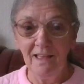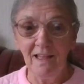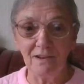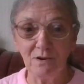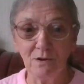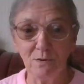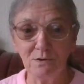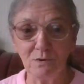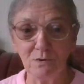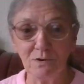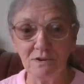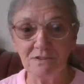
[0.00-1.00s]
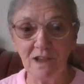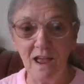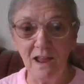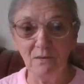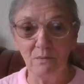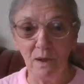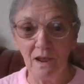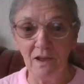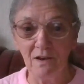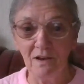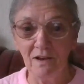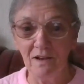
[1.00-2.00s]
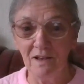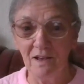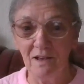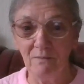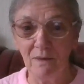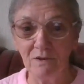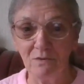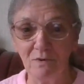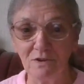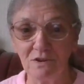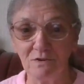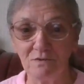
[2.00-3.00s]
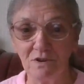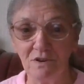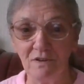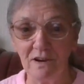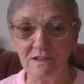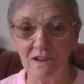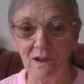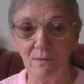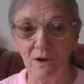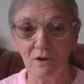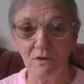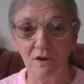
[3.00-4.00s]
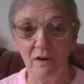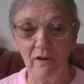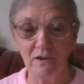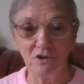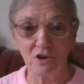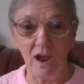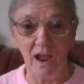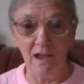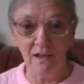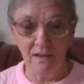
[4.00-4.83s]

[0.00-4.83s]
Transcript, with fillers: that she was going to send me um, I don't know if it was under a table or under a chair.